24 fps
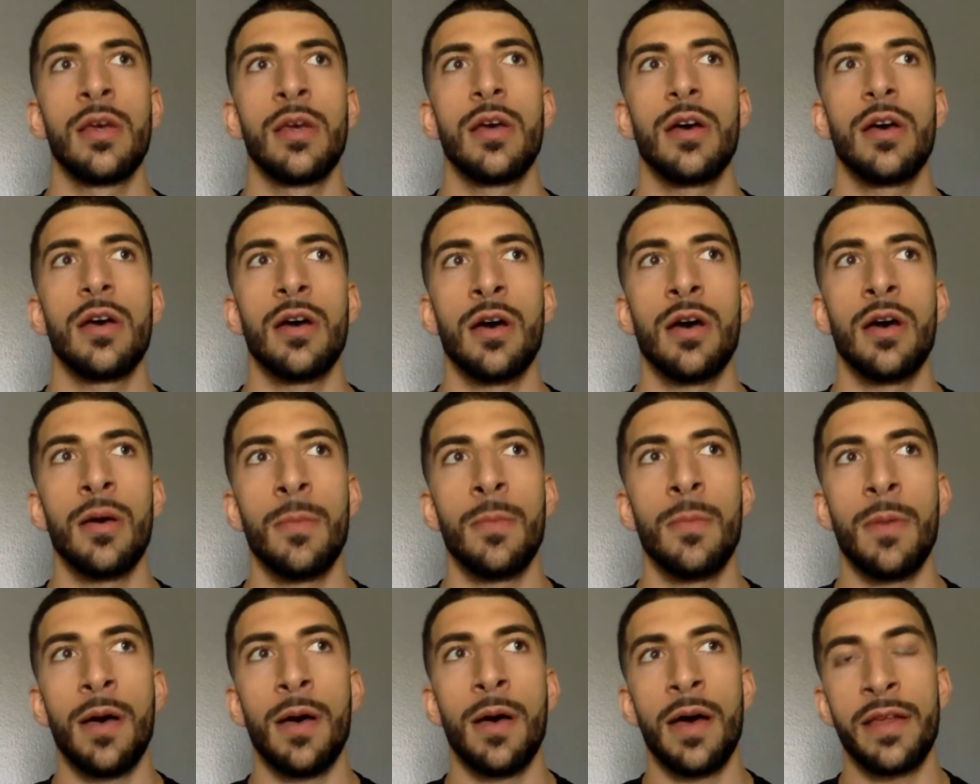
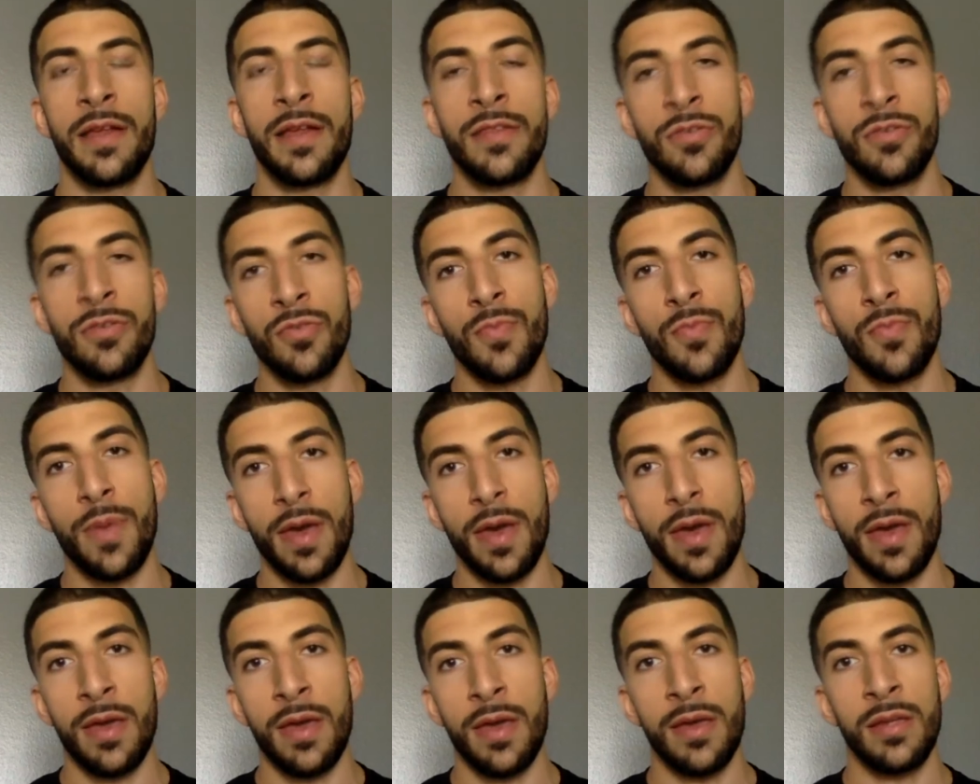I do
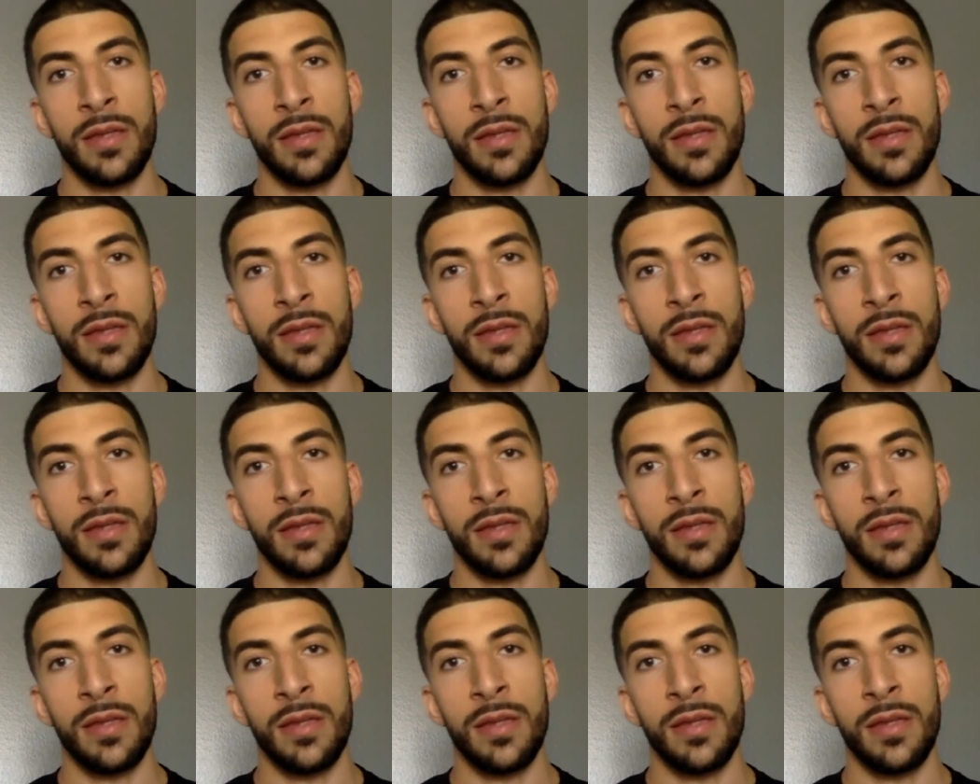pay